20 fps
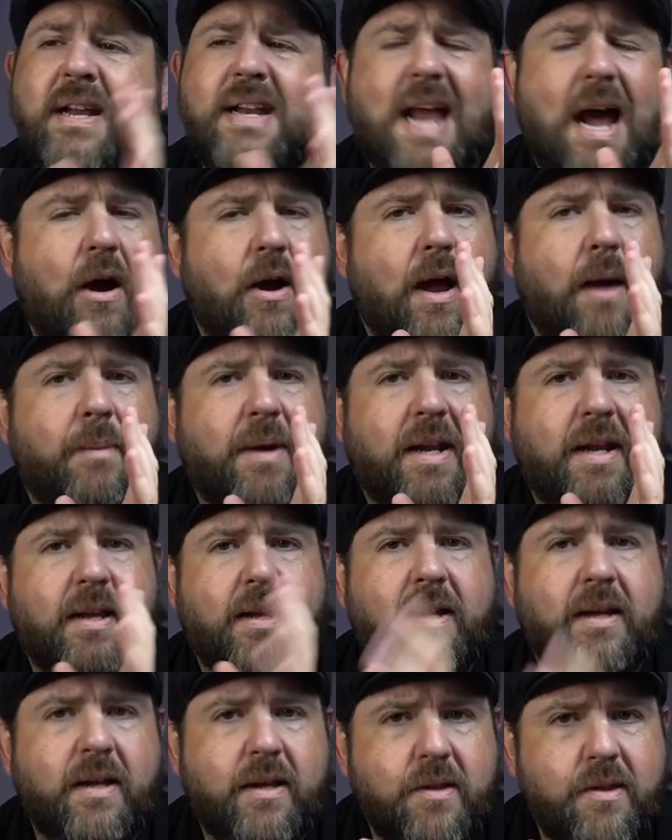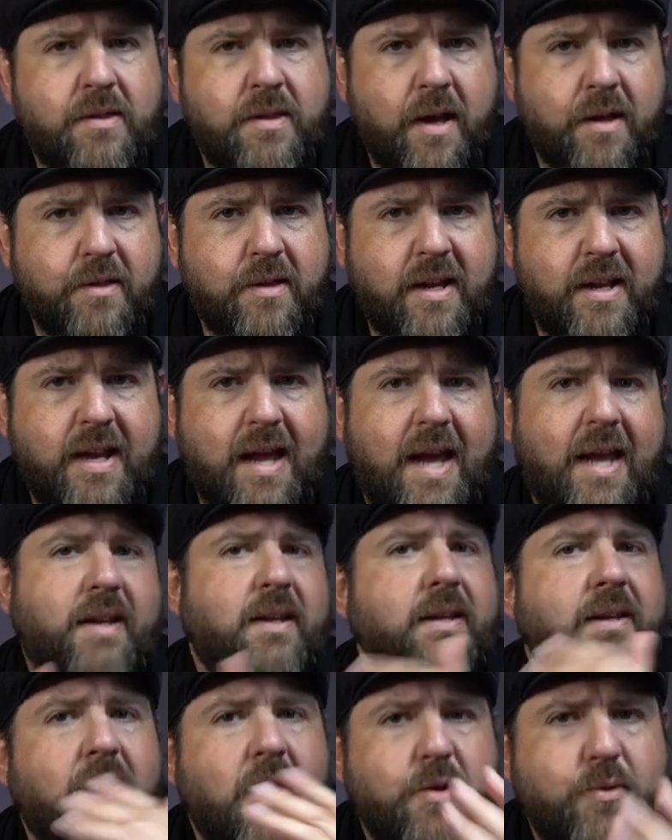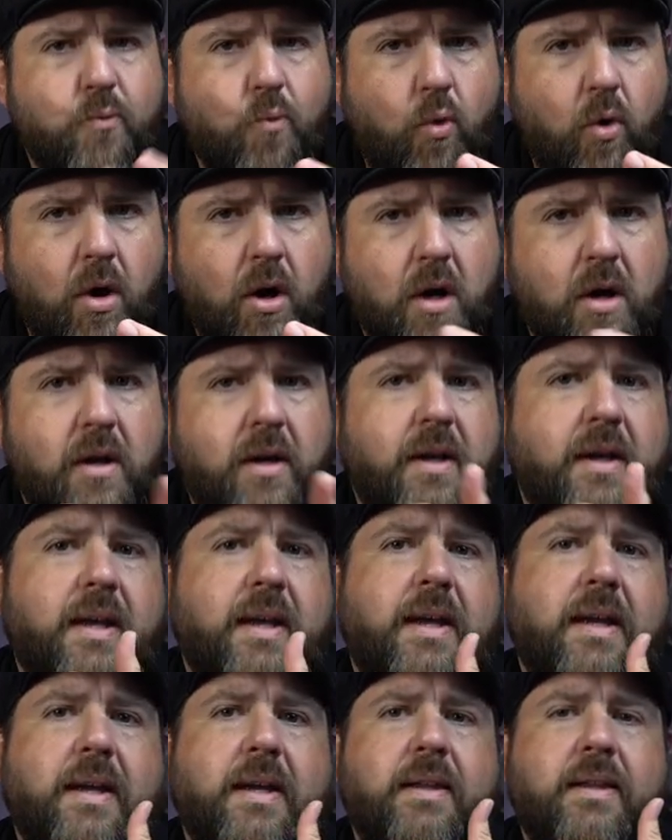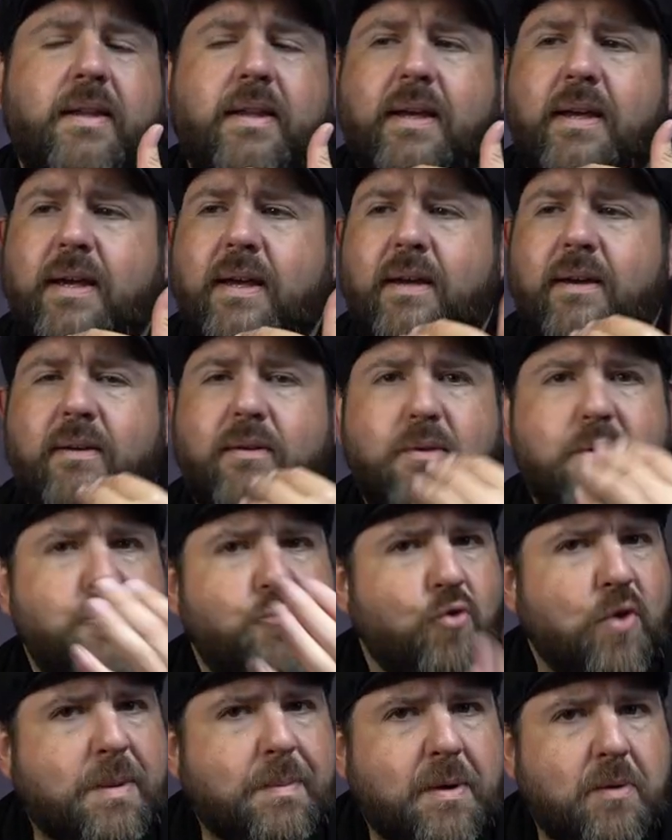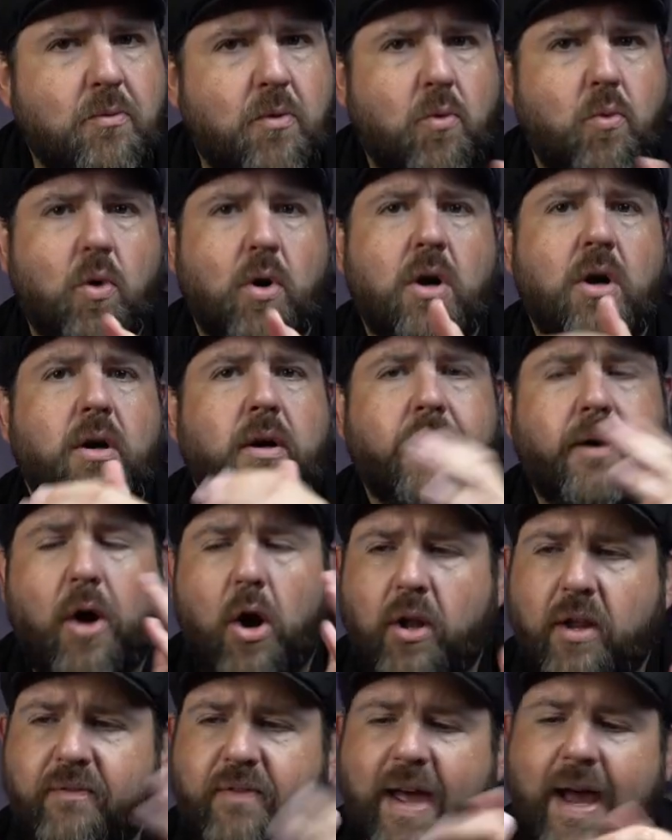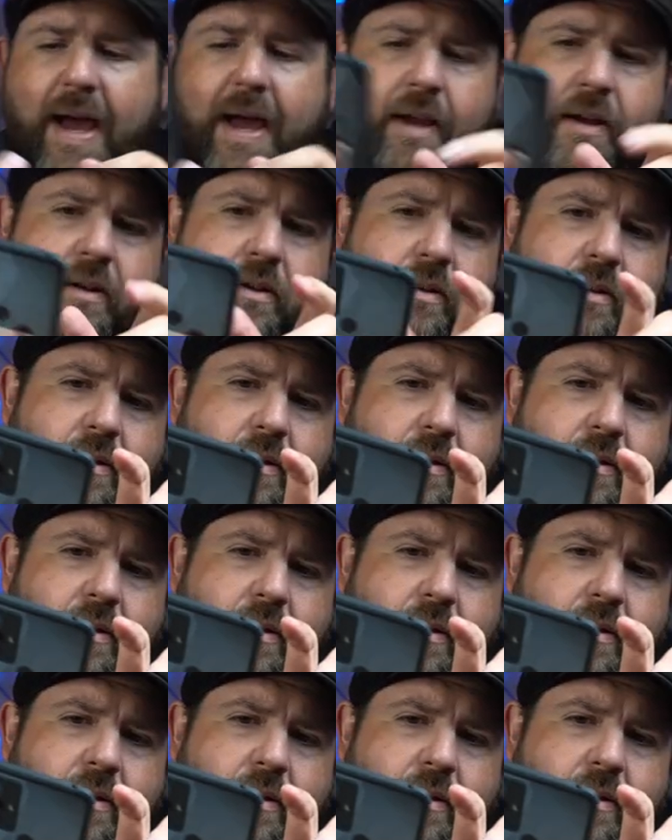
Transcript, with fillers: Now, I mean, it is, does connect, it does work, it uh, streaming will work and all of that.